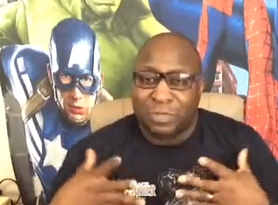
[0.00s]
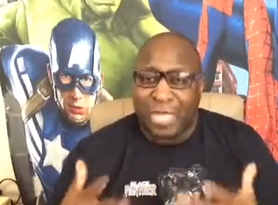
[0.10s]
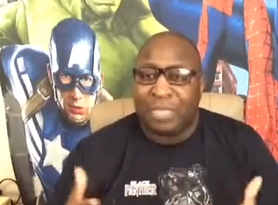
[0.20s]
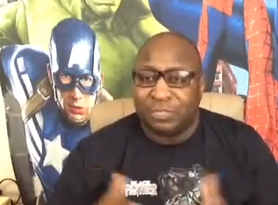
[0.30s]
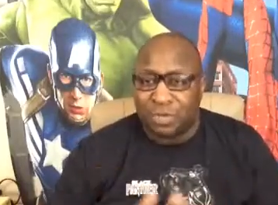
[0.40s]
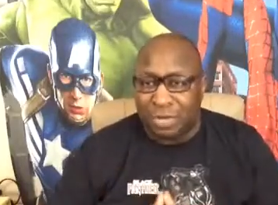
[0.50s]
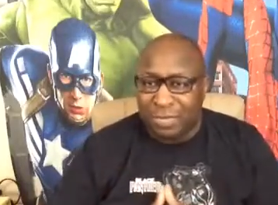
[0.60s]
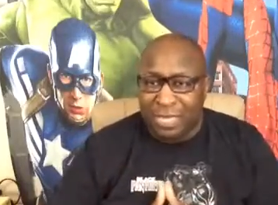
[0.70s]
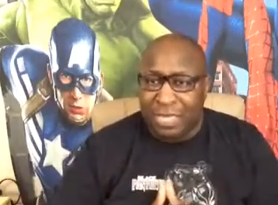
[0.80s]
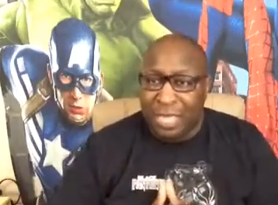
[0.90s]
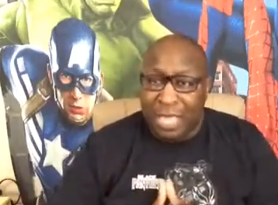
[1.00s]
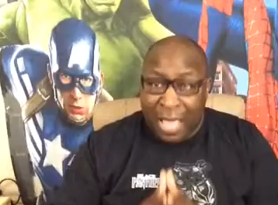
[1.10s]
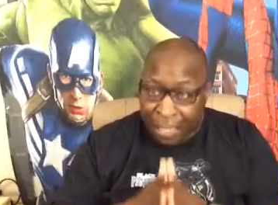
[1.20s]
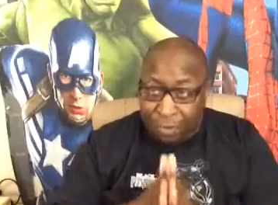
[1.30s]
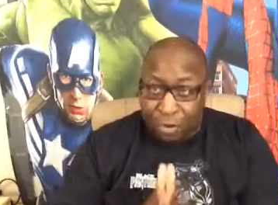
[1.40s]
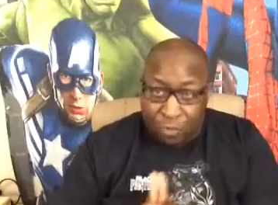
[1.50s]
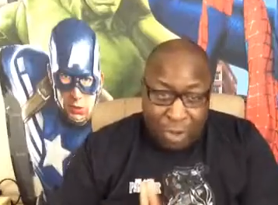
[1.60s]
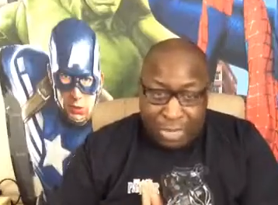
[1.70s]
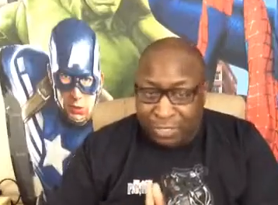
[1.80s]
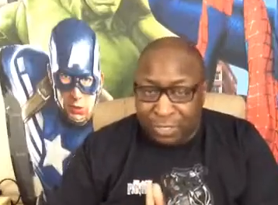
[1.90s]
Speaker 1: think it's going to be, I'm going to
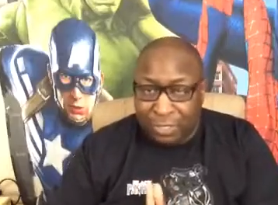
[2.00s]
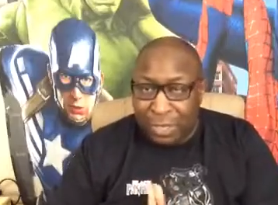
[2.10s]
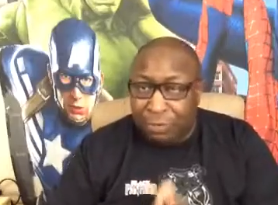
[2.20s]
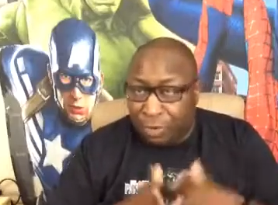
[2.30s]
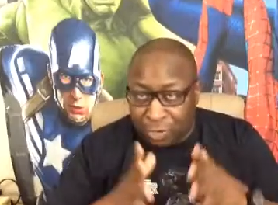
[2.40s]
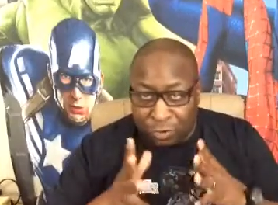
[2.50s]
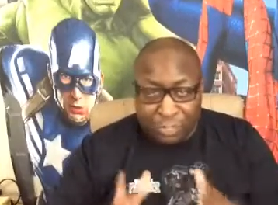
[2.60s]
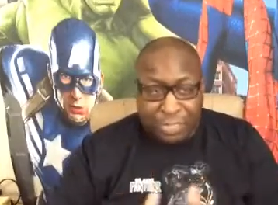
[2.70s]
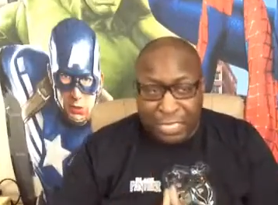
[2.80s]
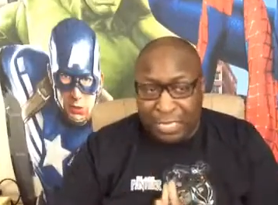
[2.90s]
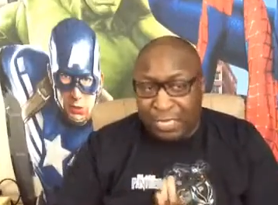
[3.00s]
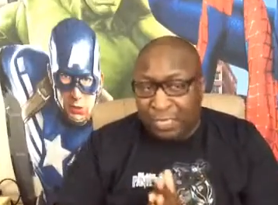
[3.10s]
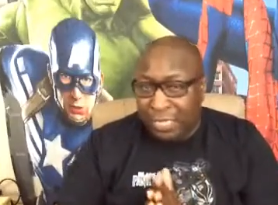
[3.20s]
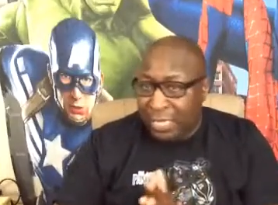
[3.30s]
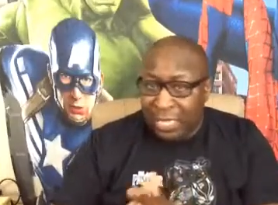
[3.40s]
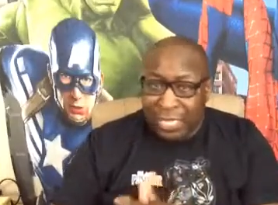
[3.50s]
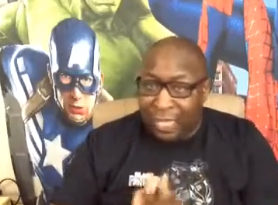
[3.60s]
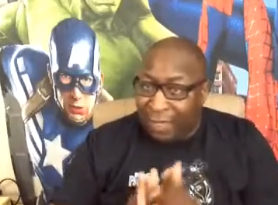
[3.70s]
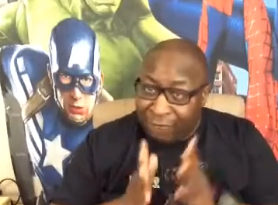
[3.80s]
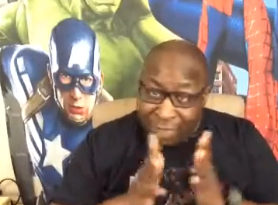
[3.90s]
watch it. I'm going to critique it.
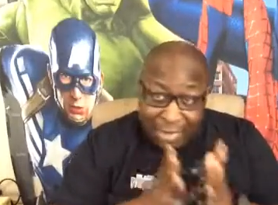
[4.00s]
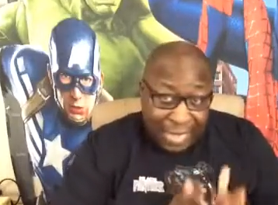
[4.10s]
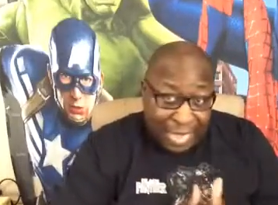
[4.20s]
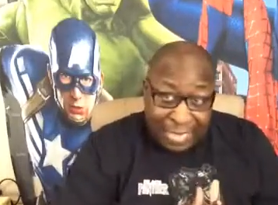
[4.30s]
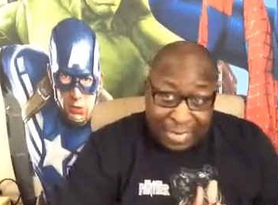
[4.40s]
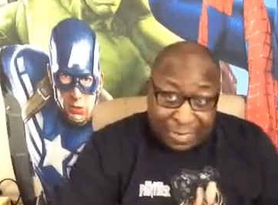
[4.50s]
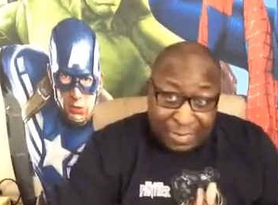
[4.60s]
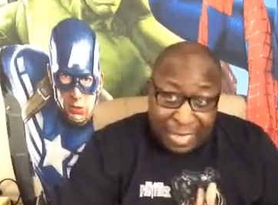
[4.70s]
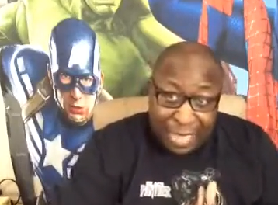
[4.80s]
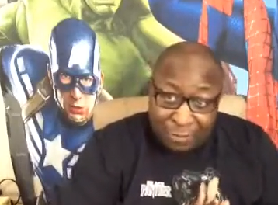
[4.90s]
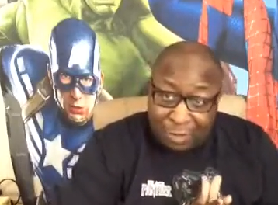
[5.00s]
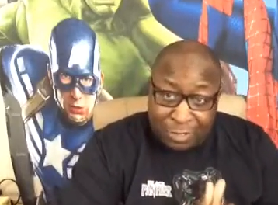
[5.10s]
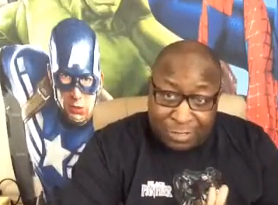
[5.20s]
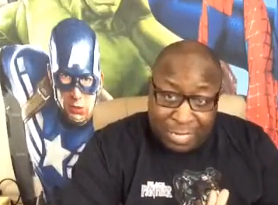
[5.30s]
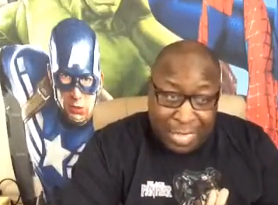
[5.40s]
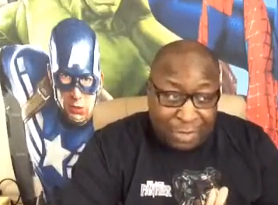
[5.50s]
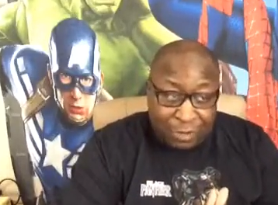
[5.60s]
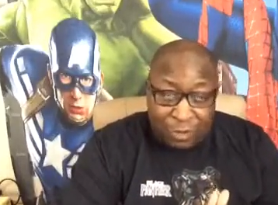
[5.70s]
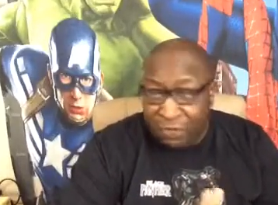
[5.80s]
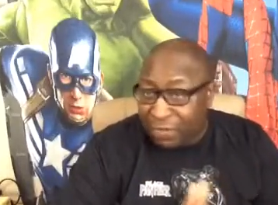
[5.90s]
If I like it, I'm going to say I
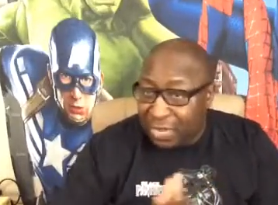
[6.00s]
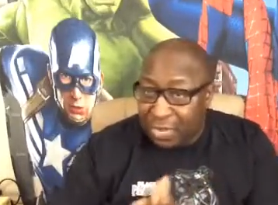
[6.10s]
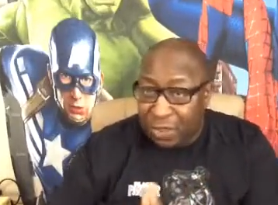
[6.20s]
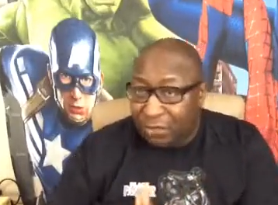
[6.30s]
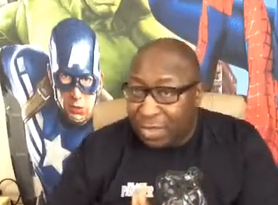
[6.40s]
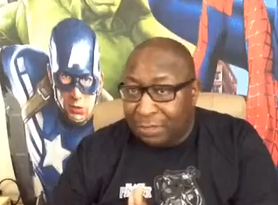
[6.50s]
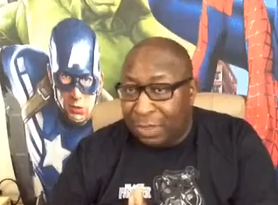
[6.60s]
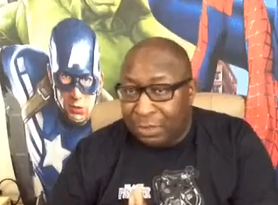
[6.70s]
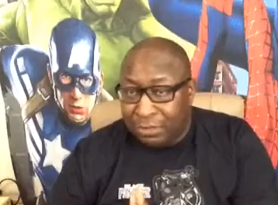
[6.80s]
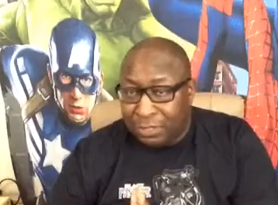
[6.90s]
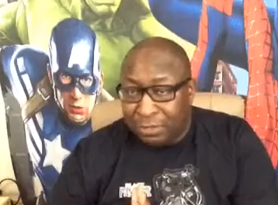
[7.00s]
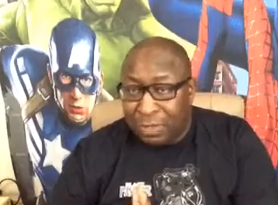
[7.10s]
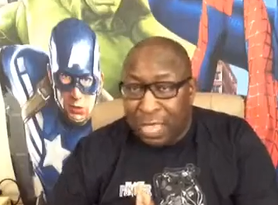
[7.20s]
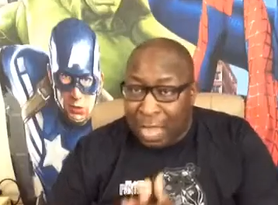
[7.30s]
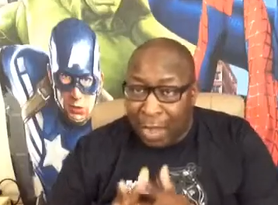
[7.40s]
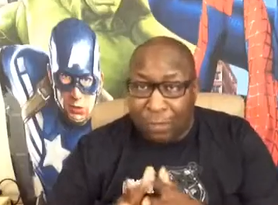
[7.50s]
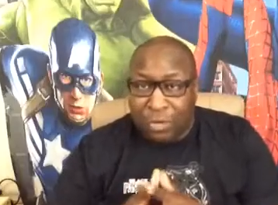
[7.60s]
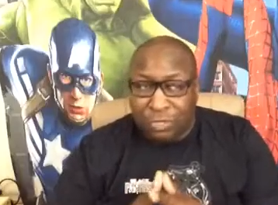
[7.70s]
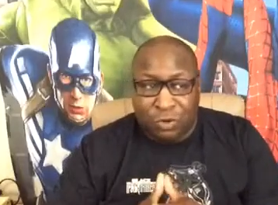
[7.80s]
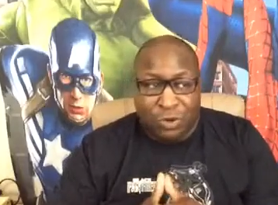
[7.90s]
do. If I don't, I'm not going to say no. I'm
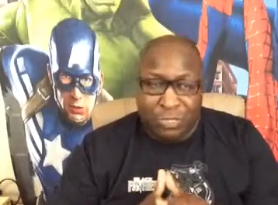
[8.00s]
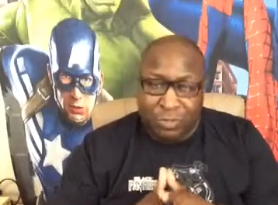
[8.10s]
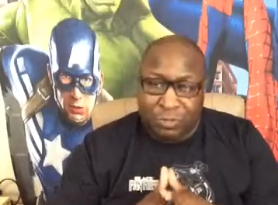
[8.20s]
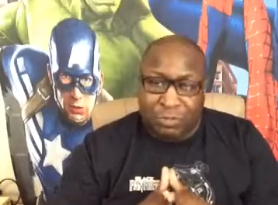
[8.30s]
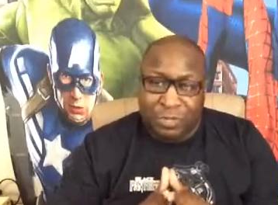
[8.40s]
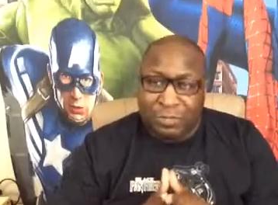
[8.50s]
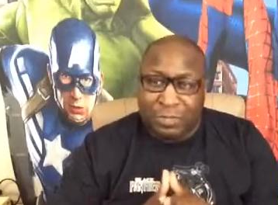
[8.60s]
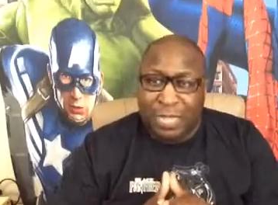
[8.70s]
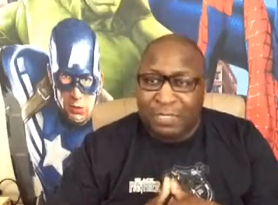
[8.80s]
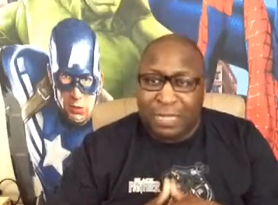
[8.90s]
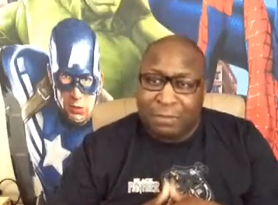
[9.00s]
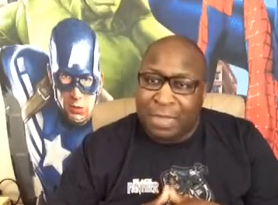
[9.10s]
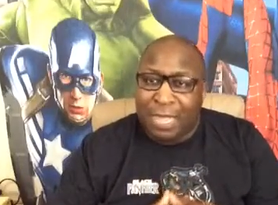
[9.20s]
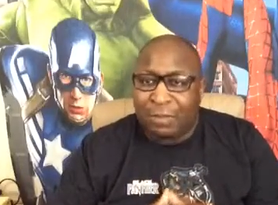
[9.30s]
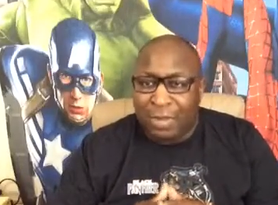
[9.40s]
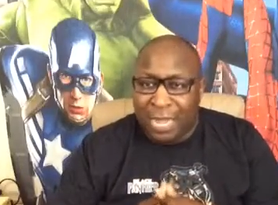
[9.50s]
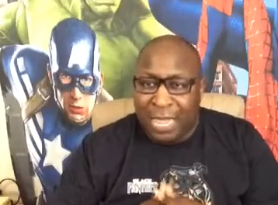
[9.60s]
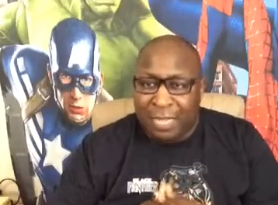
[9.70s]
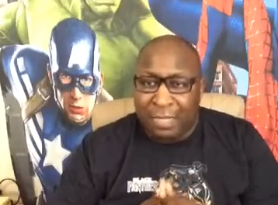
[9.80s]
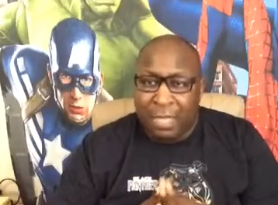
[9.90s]
pretty sure there's going to be some things that I'm not going to
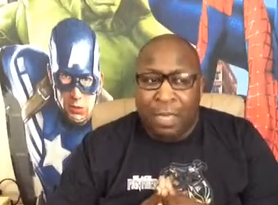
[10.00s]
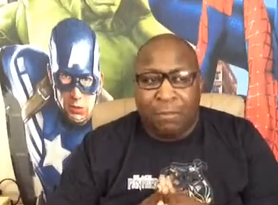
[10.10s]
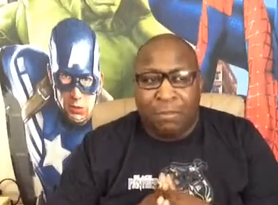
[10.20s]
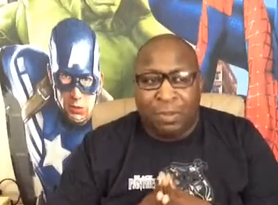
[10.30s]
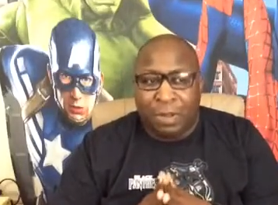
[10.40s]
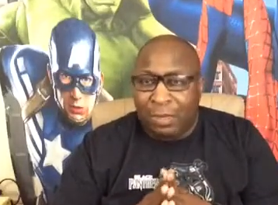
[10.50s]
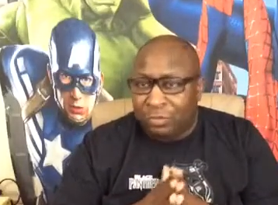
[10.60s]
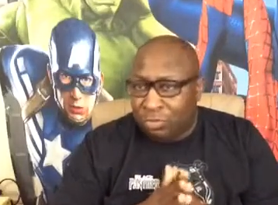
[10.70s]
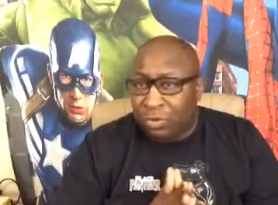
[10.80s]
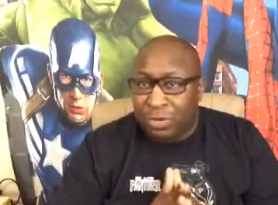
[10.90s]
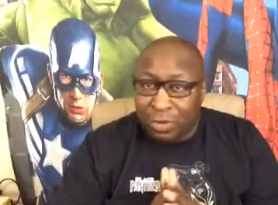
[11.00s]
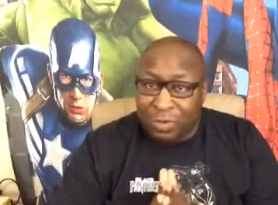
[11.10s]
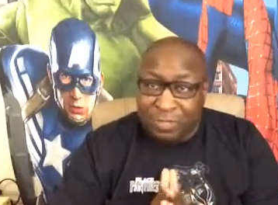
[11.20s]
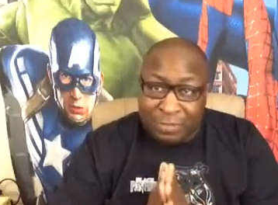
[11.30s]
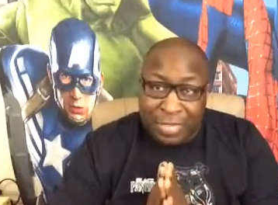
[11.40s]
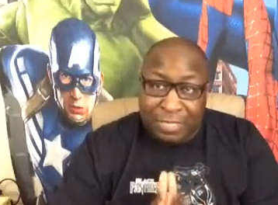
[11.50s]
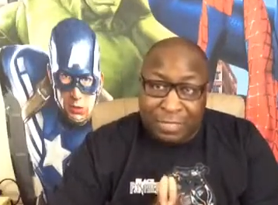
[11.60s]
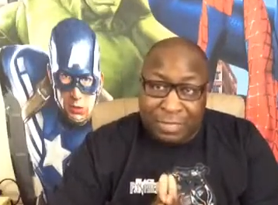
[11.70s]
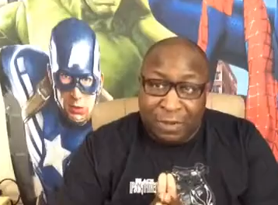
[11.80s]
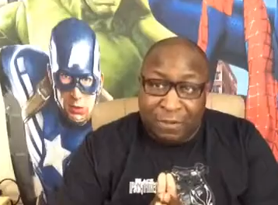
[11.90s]
like. But I'm sure there's going to be some things
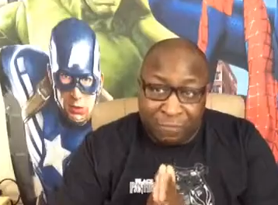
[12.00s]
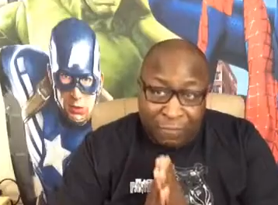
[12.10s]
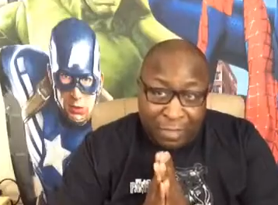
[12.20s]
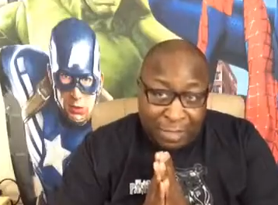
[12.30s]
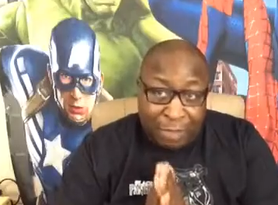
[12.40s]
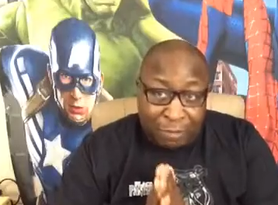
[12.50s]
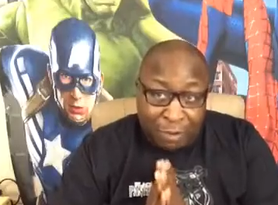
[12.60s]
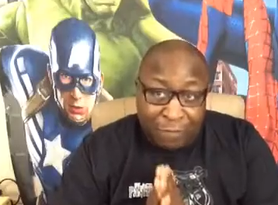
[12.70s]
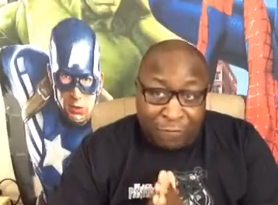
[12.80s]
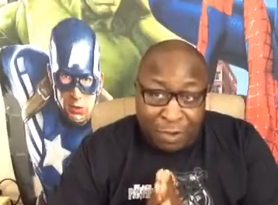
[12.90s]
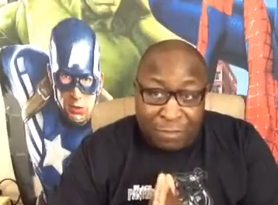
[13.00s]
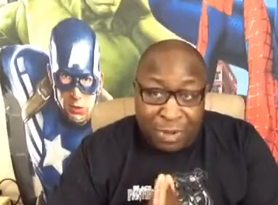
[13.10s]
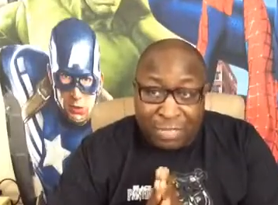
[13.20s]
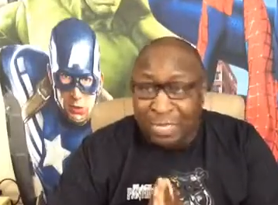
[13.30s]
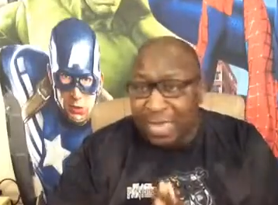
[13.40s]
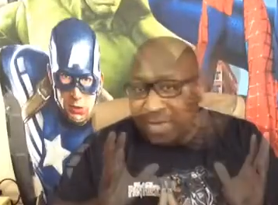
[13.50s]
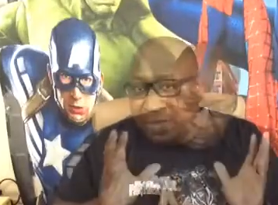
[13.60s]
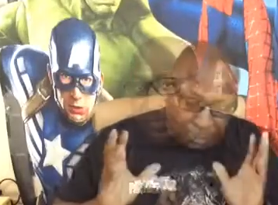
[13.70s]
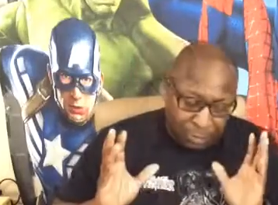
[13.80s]
there that I'm going to very much like.